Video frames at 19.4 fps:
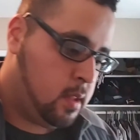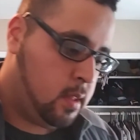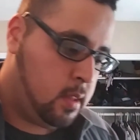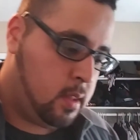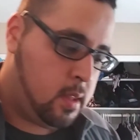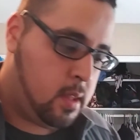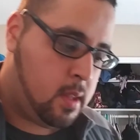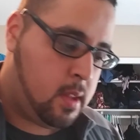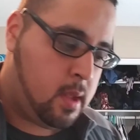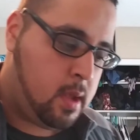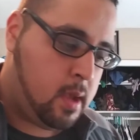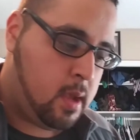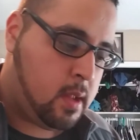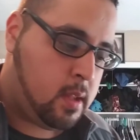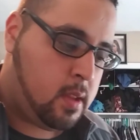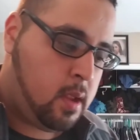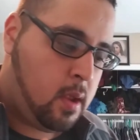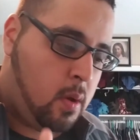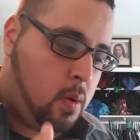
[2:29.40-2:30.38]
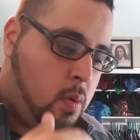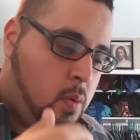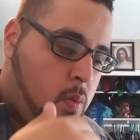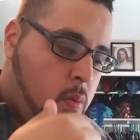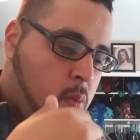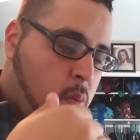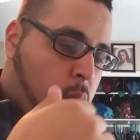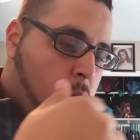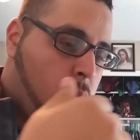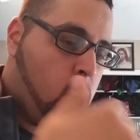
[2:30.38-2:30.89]
that
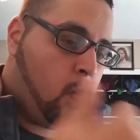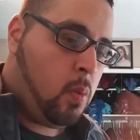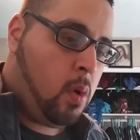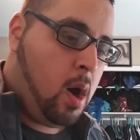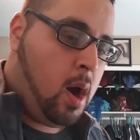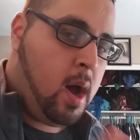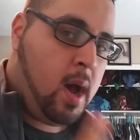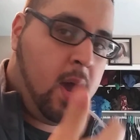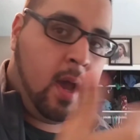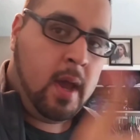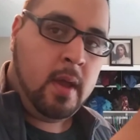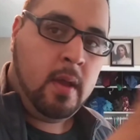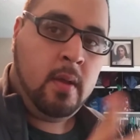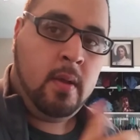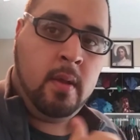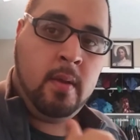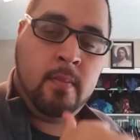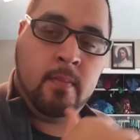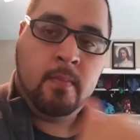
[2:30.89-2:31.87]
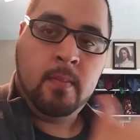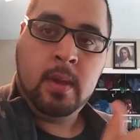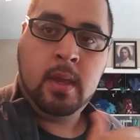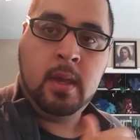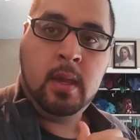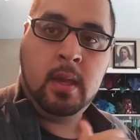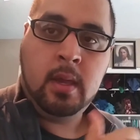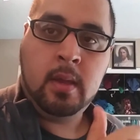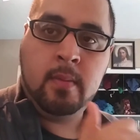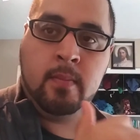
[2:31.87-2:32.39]
why
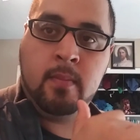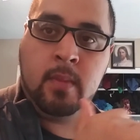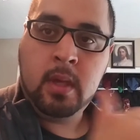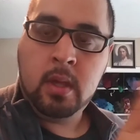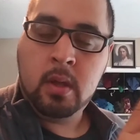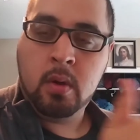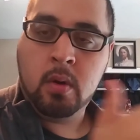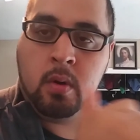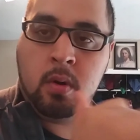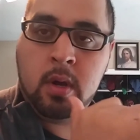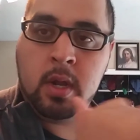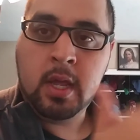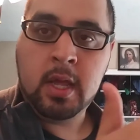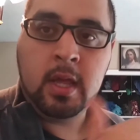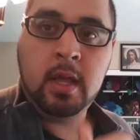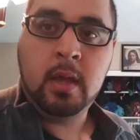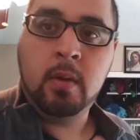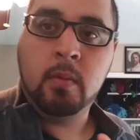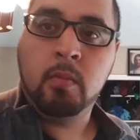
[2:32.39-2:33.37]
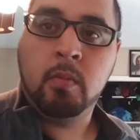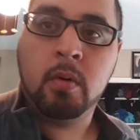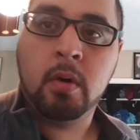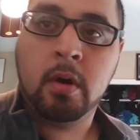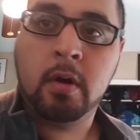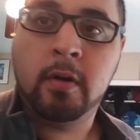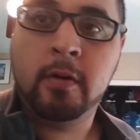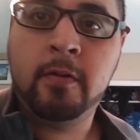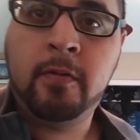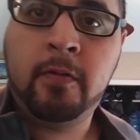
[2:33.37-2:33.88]
me or he
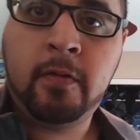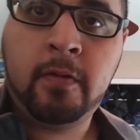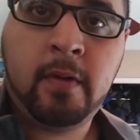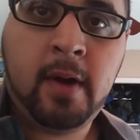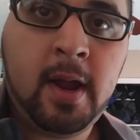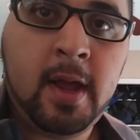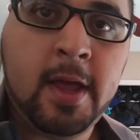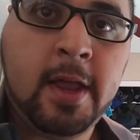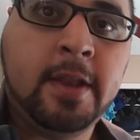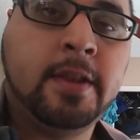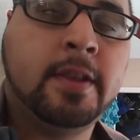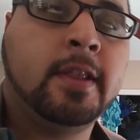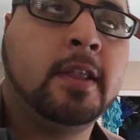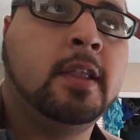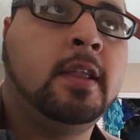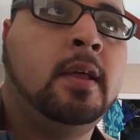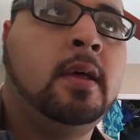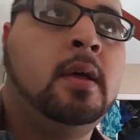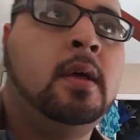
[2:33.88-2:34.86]
were friends,